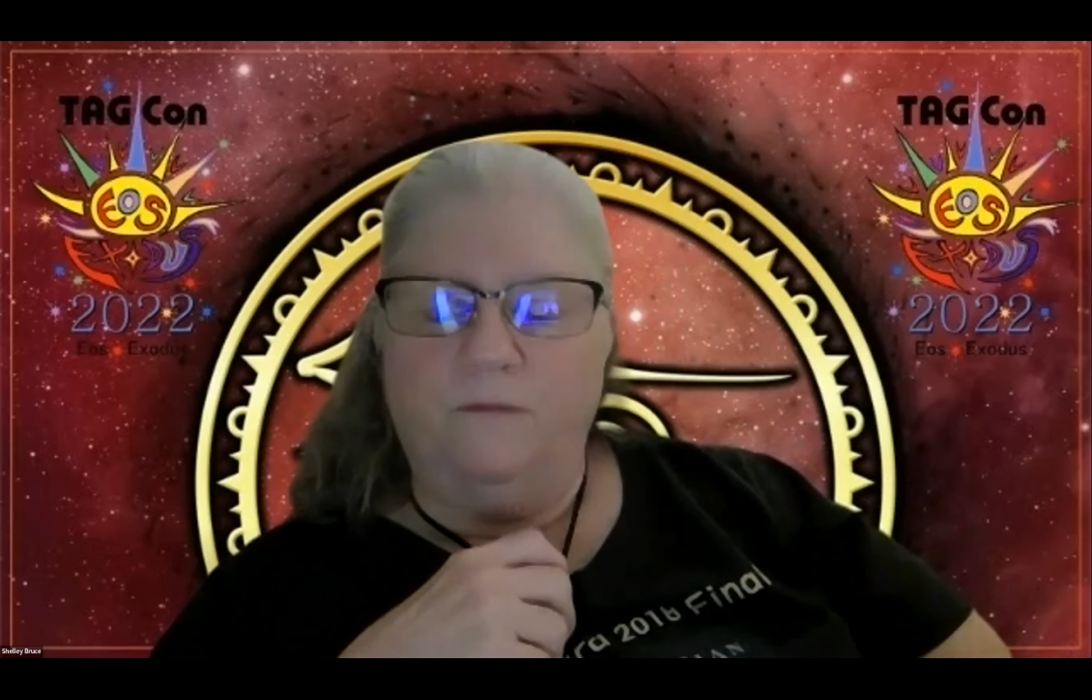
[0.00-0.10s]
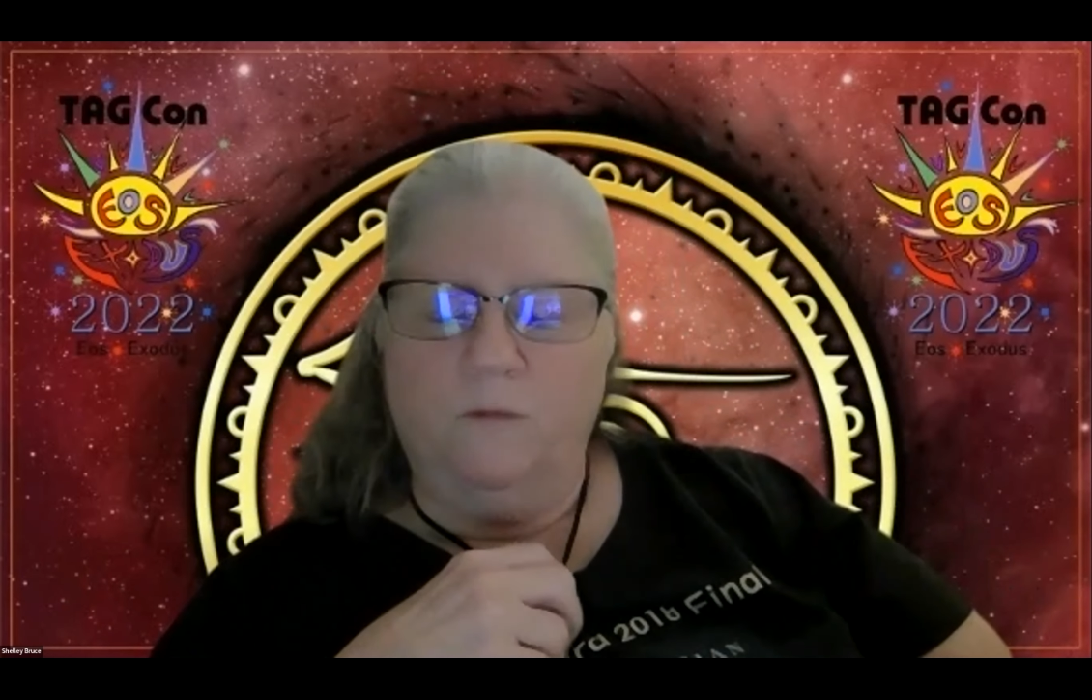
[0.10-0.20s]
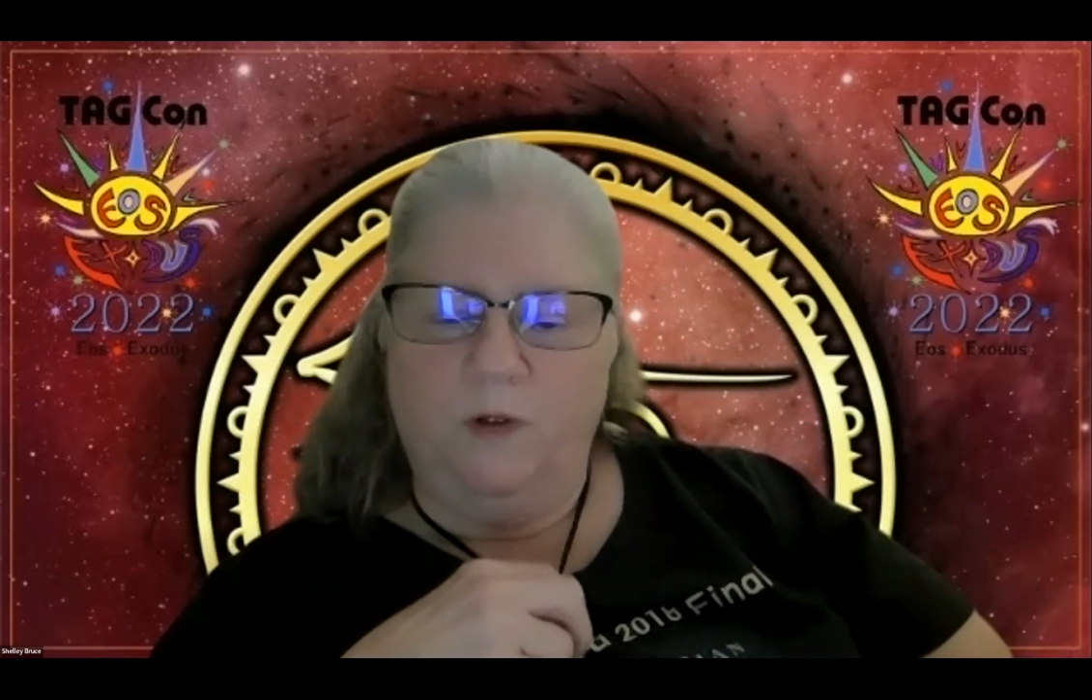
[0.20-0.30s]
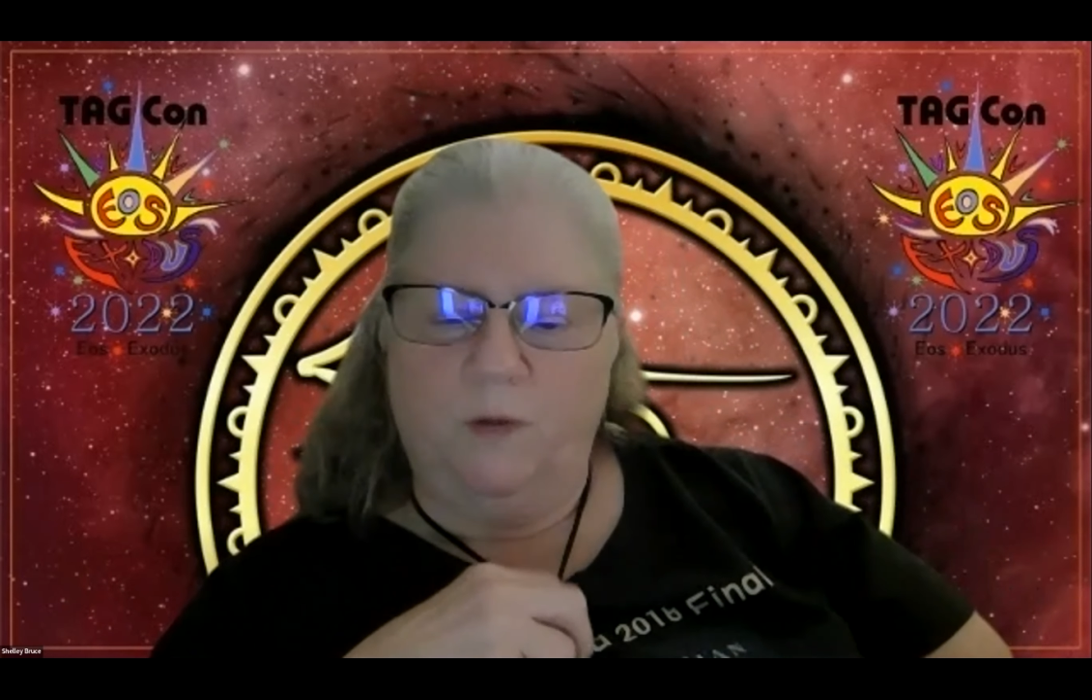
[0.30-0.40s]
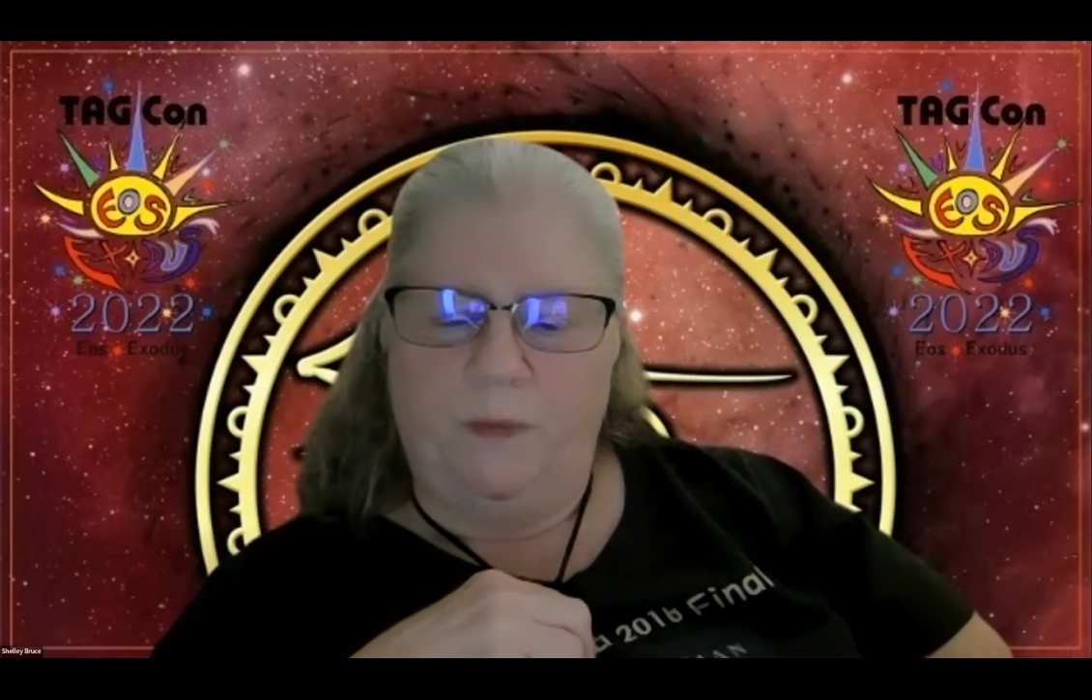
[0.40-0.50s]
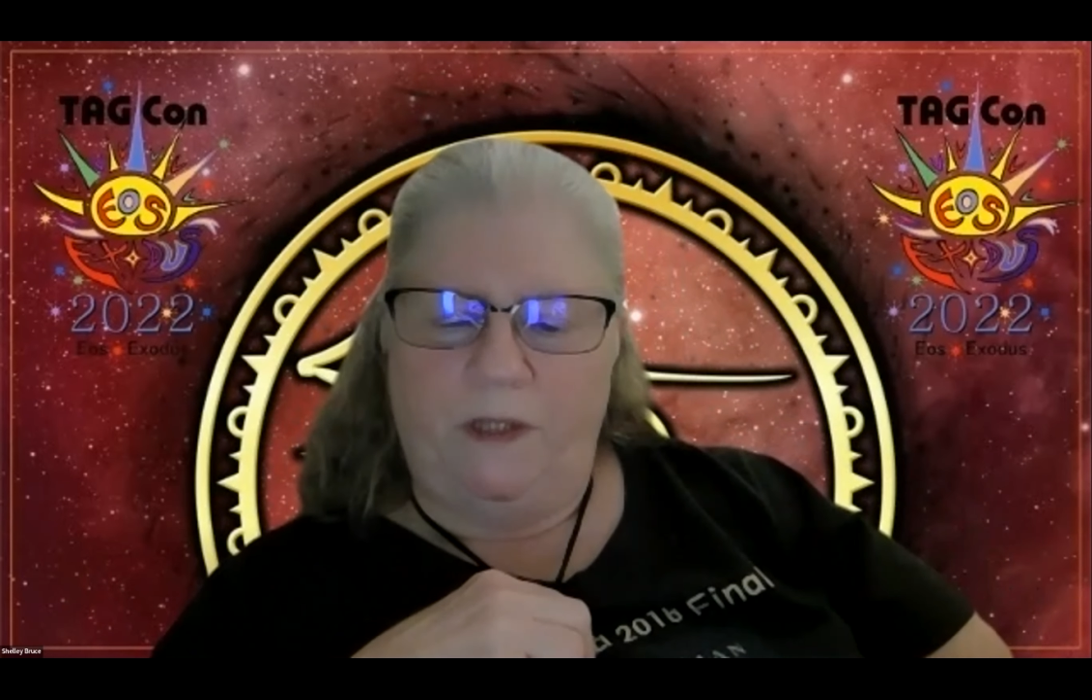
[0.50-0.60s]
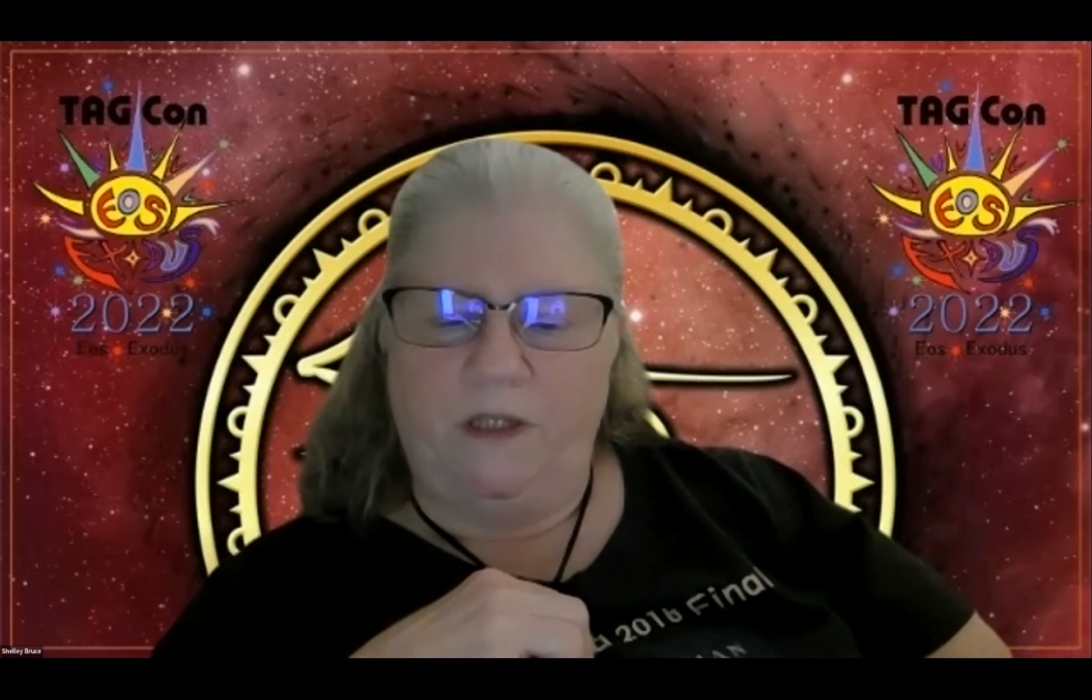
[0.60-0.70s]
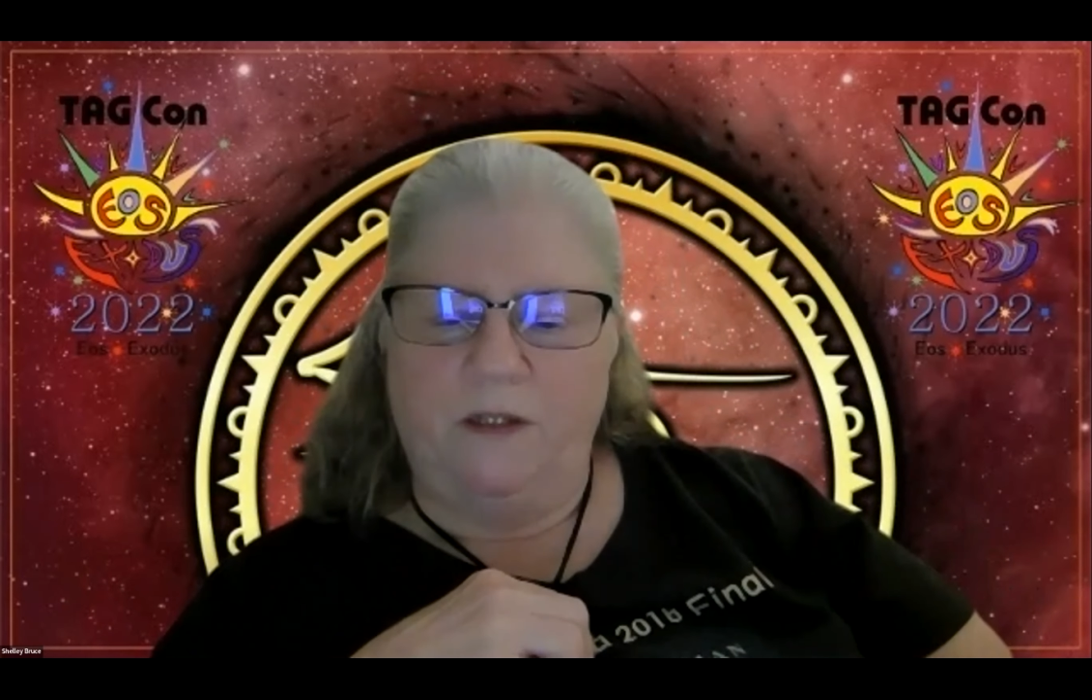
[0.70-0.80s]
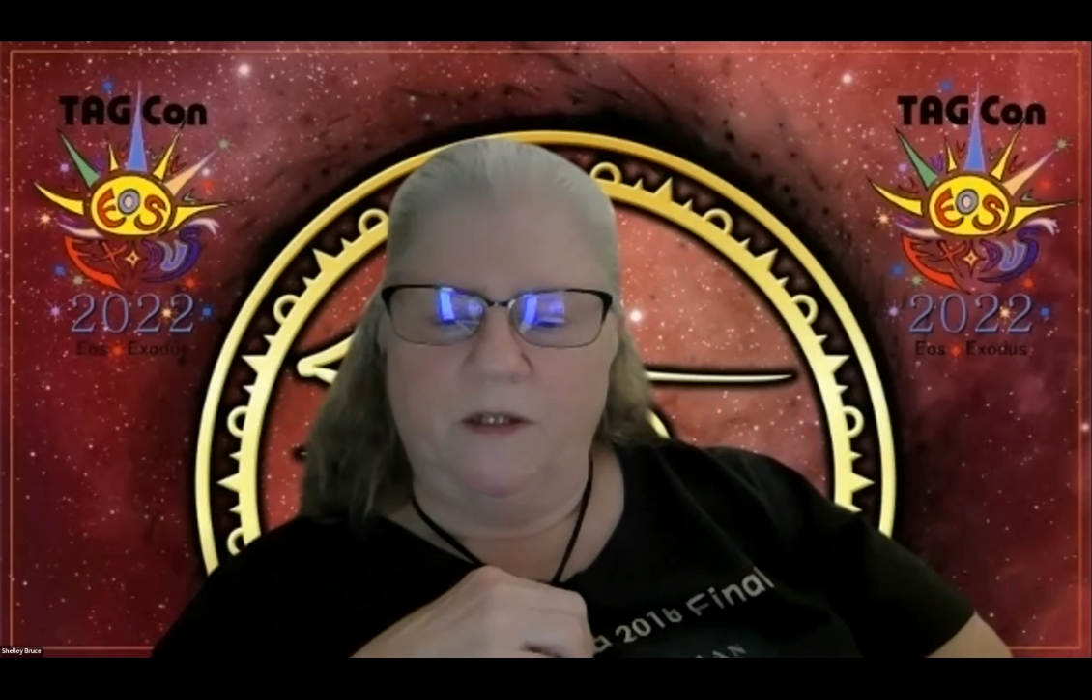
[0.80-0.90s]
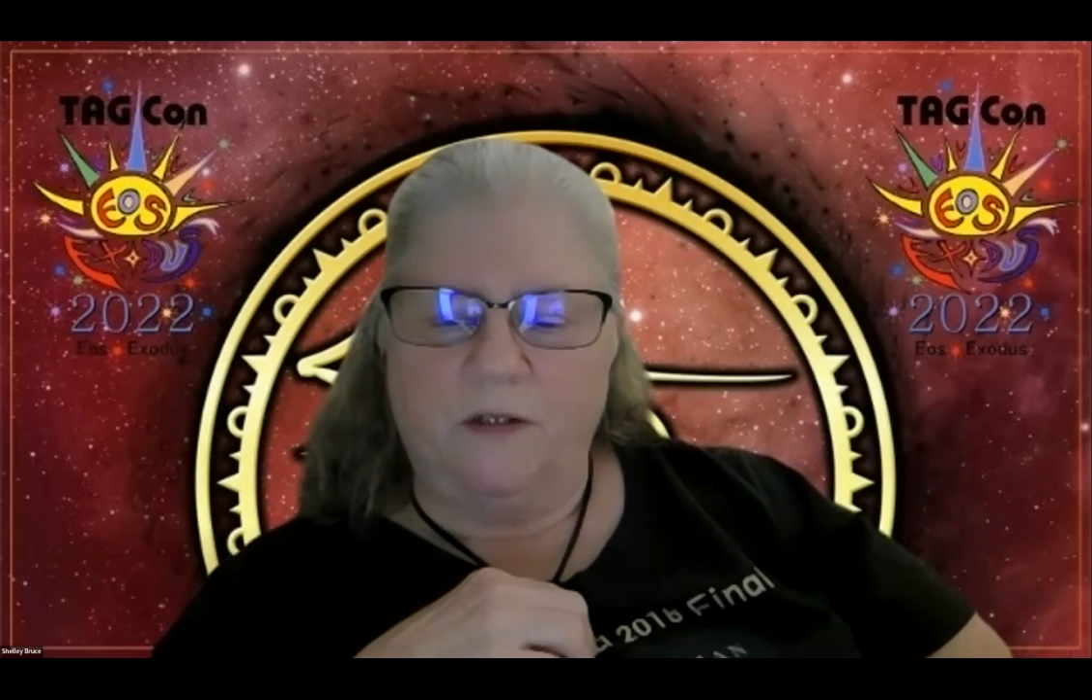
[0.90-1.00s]
will
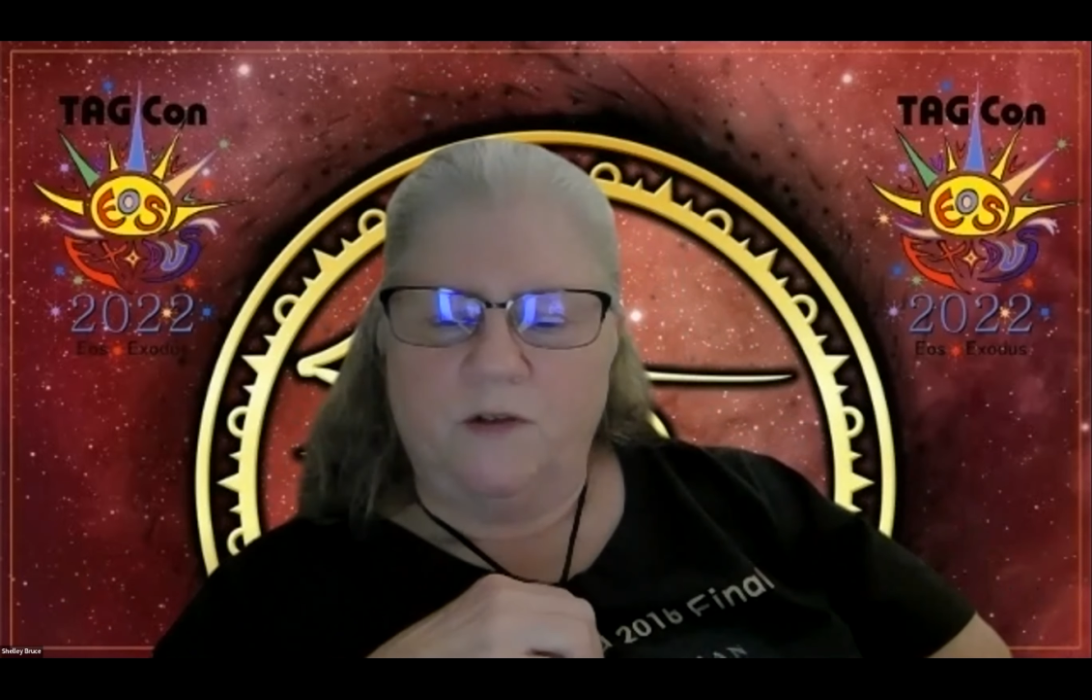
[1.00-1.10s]
be